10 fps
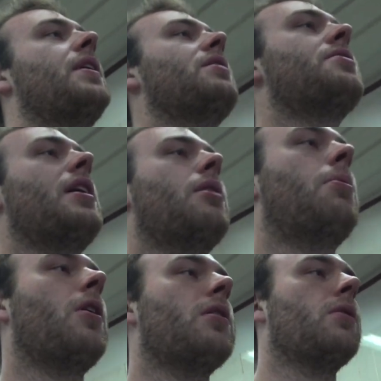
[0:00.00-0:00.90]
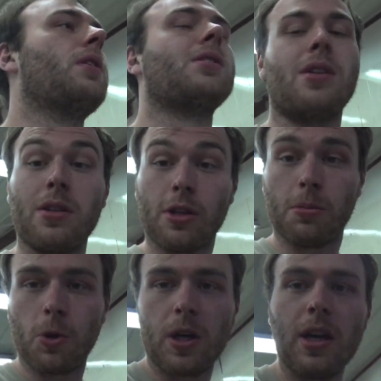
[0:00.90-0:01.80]
is take apart the rest of the
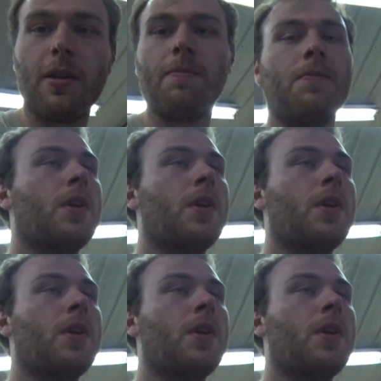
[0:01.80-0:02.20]
turbo kit